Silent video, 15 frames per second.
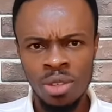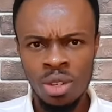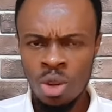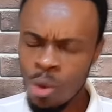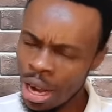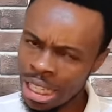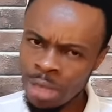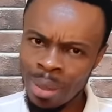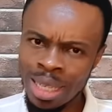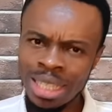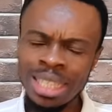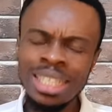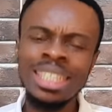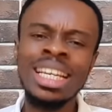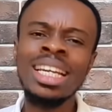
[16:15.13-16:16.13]
What am I
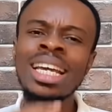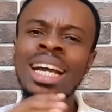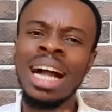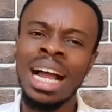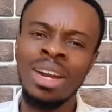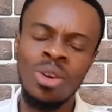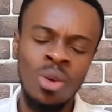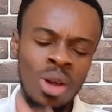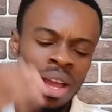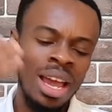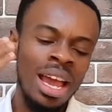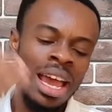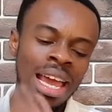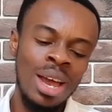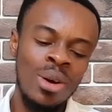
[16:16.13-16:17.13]
saying? Near edi kaino,
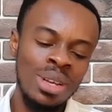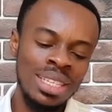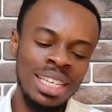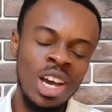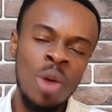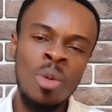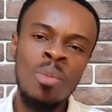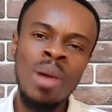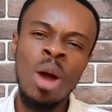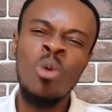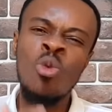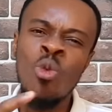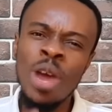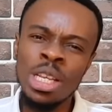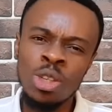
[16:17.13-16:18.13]
e wase omu ma
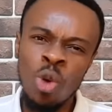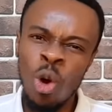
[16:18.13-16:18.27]
waste